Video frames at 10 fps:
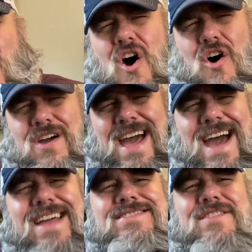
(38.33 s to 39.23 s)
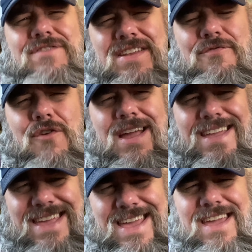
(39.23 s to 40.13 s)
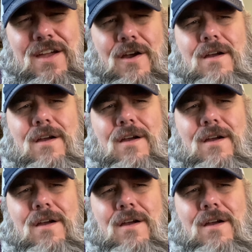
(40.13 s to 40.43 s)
all kinds of different gear.